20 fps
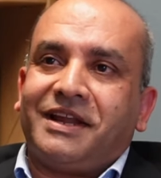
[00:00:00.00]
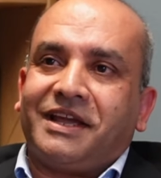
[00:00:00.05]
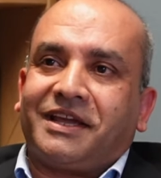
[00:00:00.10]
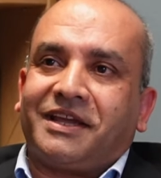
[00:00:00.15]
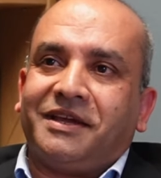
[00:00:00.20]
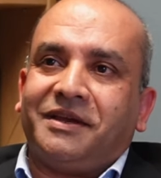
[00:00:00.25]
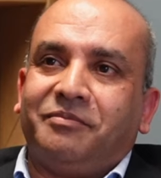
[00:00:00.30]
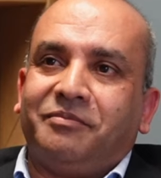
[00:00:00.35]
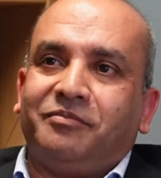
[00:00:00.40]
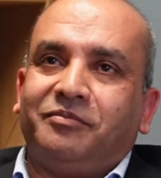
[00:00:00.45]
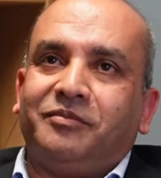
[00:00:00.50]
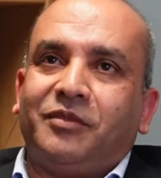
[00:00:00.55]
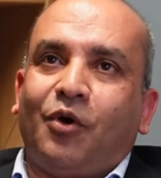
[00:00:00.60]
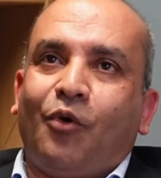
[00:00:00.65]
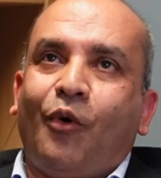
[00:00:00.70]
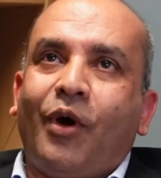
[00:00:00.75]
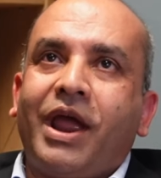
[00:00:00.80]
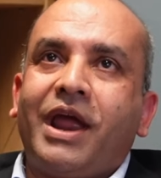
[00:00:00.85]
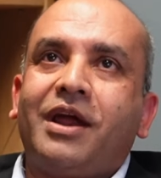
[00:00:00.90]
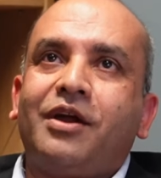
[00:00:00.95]
Like uh,
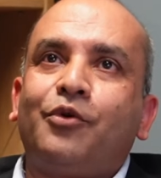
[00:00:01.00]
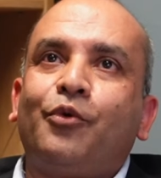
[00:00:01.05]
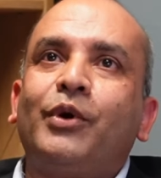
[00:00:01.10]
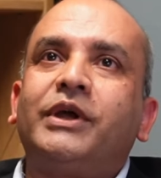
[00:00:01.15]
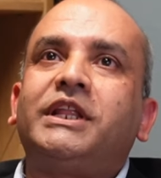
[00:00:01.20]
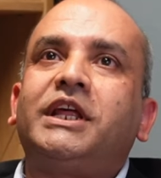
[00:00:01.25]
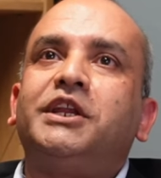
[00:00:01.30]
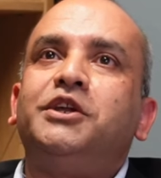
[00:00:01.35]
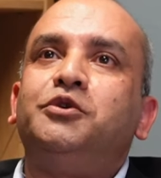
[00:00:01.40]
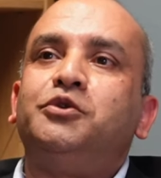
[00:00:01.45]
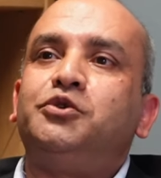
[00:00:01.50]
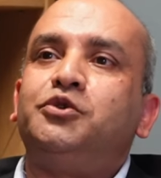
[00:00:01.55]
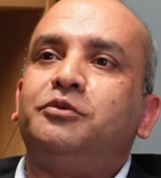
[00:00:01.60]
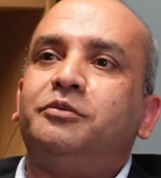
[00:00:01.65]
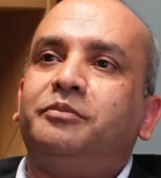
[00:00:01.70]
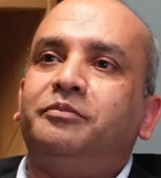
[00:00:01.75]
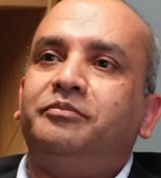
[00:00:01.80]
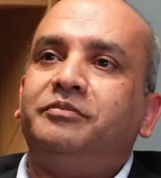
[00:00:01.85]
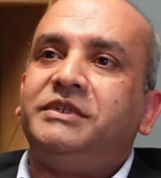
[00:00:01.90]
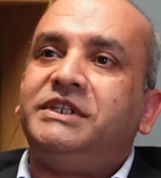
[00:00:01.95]
where whether you do